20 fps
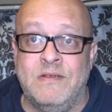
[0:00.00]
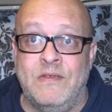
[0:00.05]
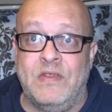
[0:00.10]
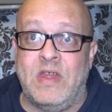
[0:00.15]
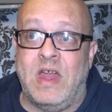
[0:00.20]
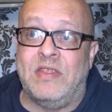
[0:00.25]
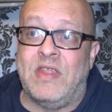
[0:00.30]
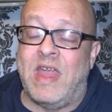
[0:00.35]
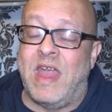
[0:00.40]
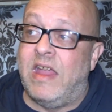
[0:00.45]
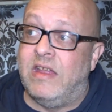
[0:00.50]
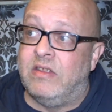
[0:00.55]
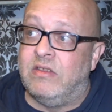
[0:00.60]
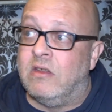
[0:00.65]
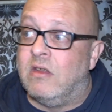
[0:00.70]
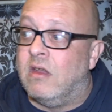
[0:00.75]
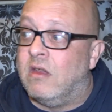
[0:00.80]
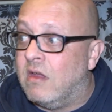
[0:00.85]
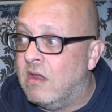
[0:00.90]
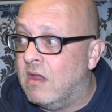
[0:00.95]
And then
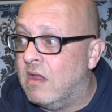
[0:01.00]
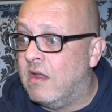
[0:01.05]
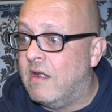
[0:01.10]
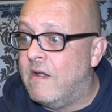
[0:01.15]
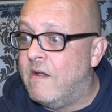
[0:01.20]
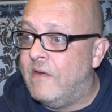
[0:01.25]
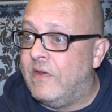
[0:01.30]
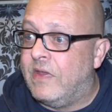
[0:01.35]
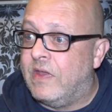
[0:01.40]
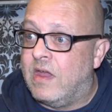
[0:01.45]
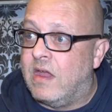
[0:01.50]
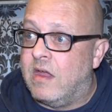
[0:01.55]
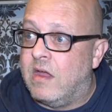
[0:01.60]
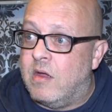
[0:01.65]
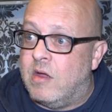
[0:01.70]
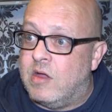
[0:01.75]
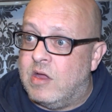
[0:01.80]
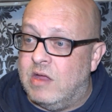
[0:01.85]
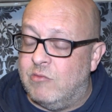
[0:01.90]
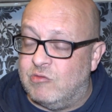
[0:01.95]

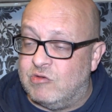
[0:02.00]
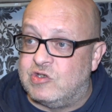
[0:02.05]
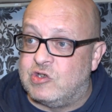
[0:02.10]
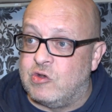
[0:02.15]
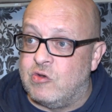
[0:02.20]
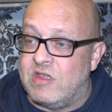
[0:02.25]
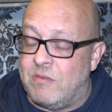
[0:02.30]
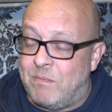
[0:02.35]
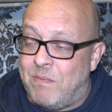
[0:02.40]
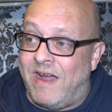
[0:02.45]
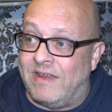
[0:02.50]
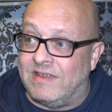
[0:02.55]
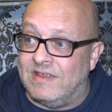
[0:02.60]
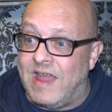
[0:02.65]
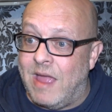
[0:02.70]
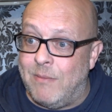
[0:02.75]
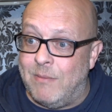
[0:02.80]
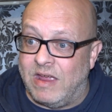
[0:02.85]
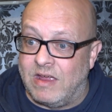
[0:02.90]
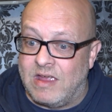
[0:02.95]
it was during the
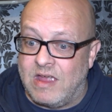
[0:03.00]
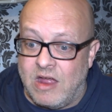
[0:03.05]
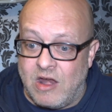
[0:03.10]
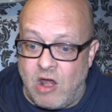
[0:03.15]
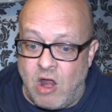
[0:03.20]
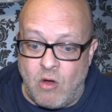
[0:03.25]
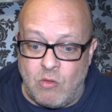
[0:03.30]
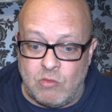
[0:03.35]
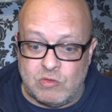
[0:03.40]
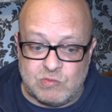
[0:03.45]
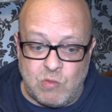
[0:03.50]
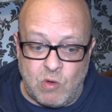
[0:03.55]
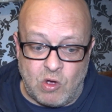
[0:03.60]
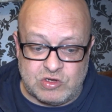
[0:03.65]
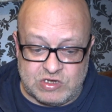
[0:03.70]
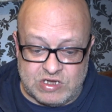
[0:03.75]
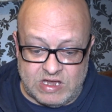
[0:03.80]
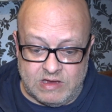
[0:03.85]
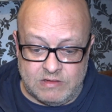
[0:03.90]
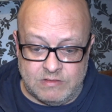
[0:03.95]
pandemic, and I was
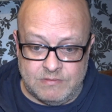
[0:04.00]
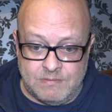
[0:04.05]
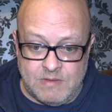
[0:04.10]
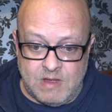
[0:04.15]
watching,